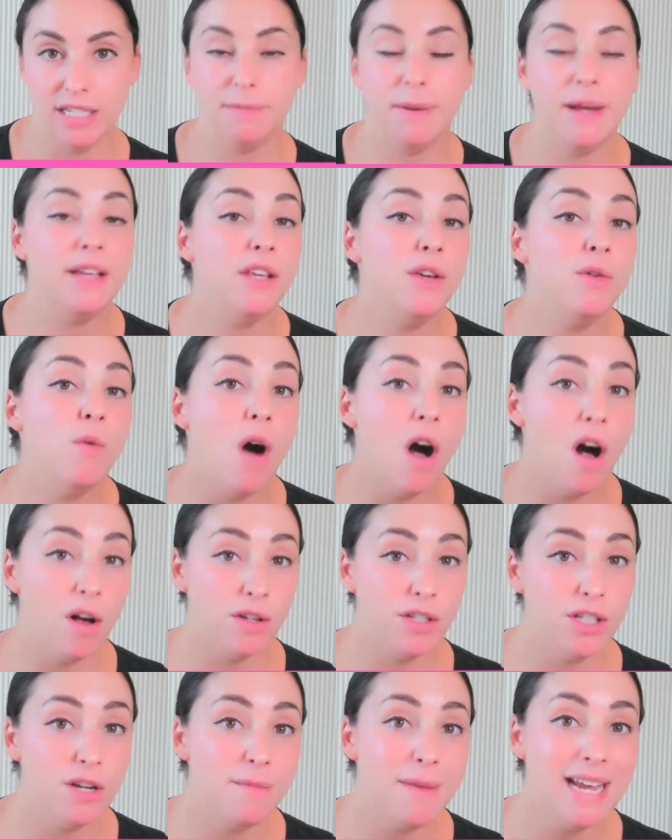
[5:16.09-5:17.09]
but you
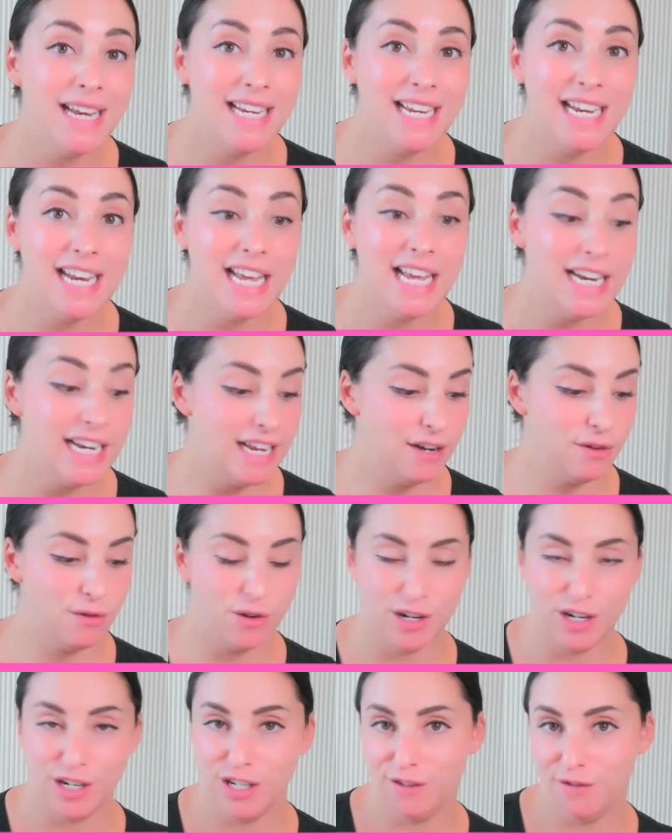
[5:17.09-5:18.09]
also might need it in
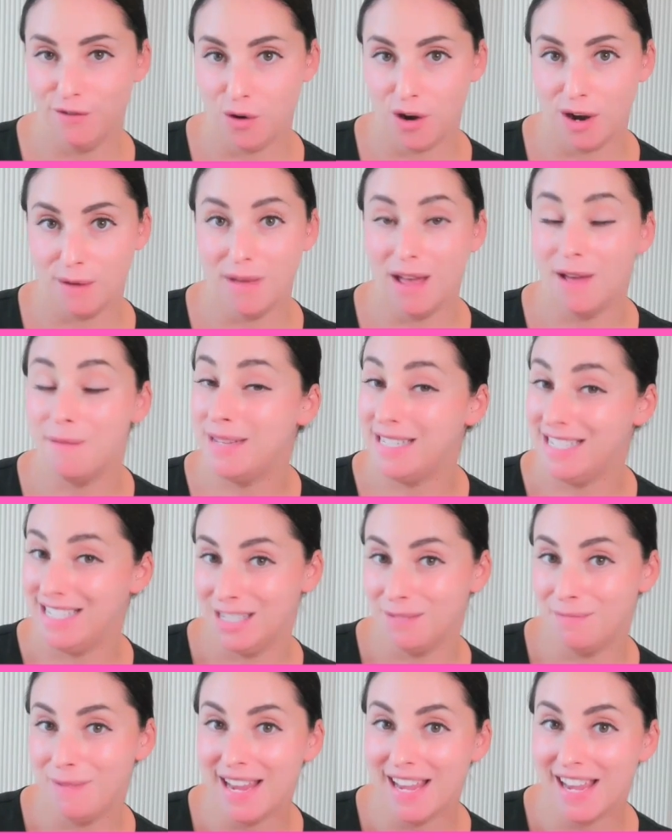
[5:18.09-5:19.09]
order to form a
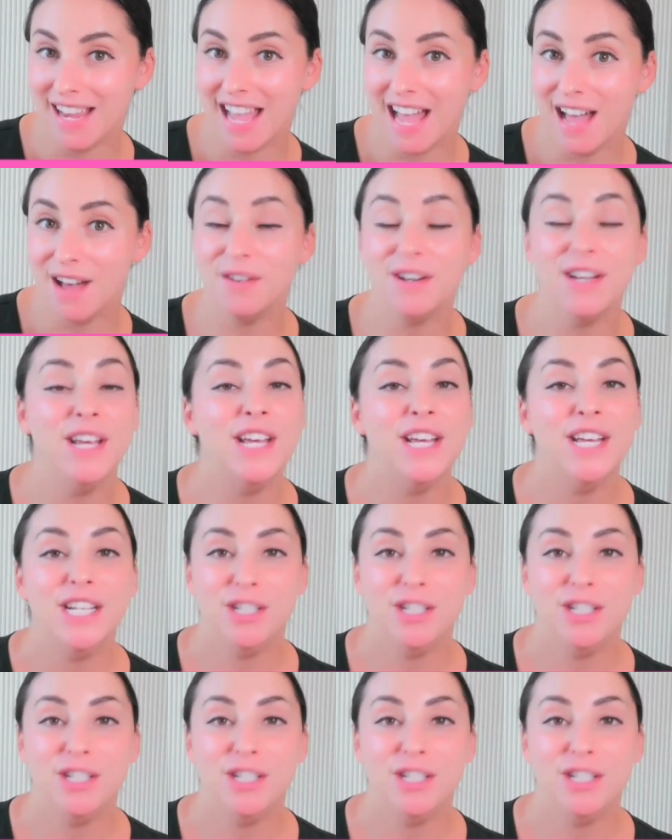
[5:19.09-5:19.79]
business bank account,